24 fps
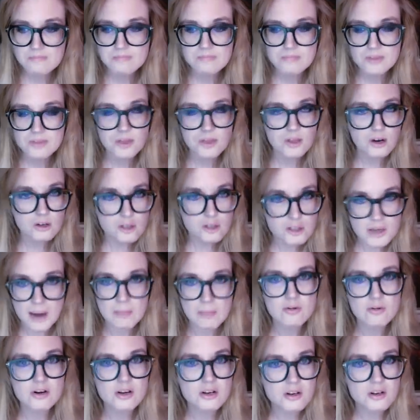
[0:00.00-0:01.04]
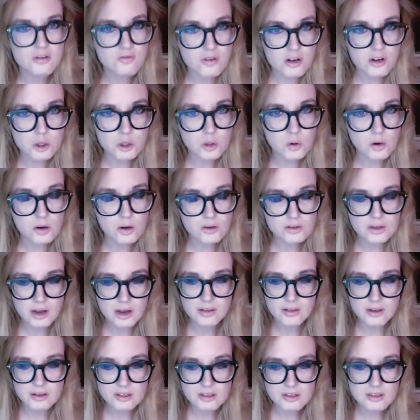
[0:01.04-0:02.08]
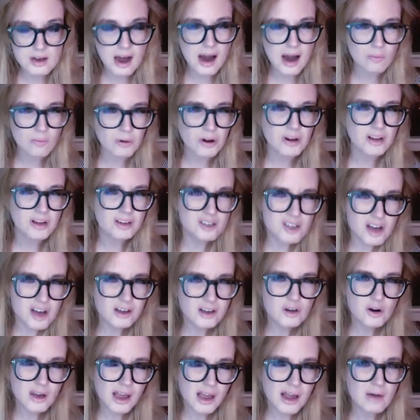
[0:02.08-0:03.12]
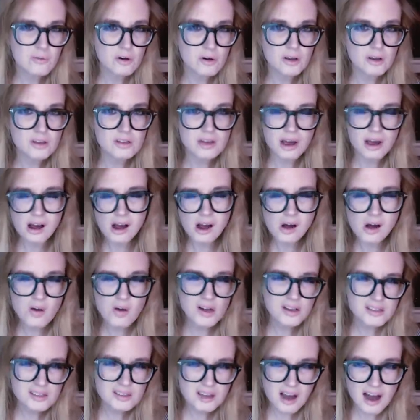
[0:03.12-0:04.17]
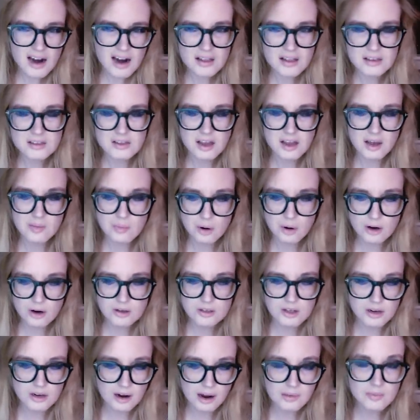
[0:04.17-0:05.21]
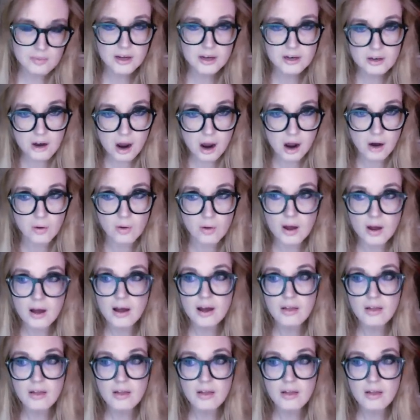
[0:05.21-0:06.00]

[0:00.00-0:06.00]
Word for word: that they're separate individuals and that's not really t- you can't really say oh well it's kind of the same person i'm like no